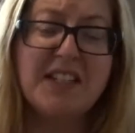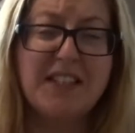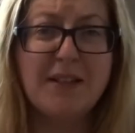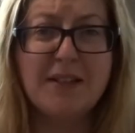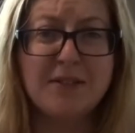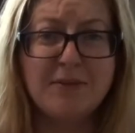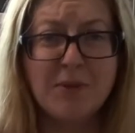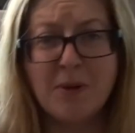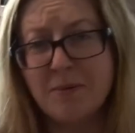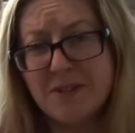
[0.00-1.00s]
See, I don't even
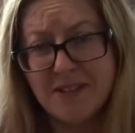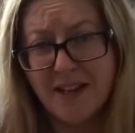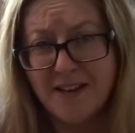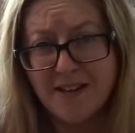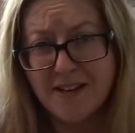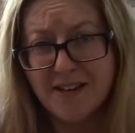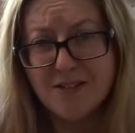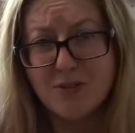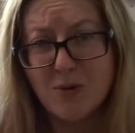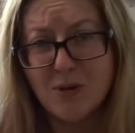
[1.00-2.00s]
know what I'm saying. I
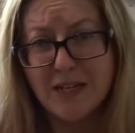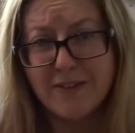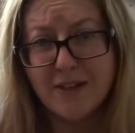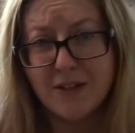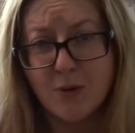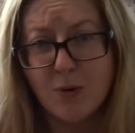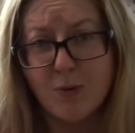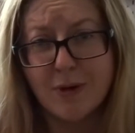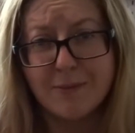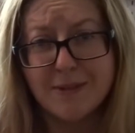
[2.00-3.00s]
don't even know
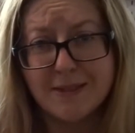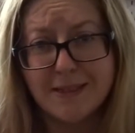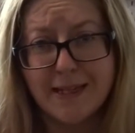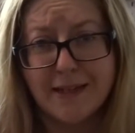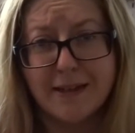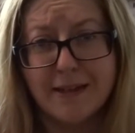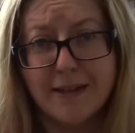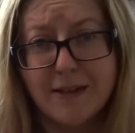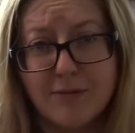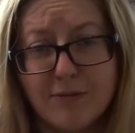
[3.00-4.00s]
what I'm saying.
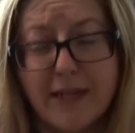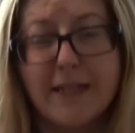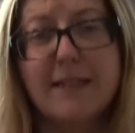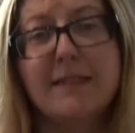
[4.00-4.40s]
Right.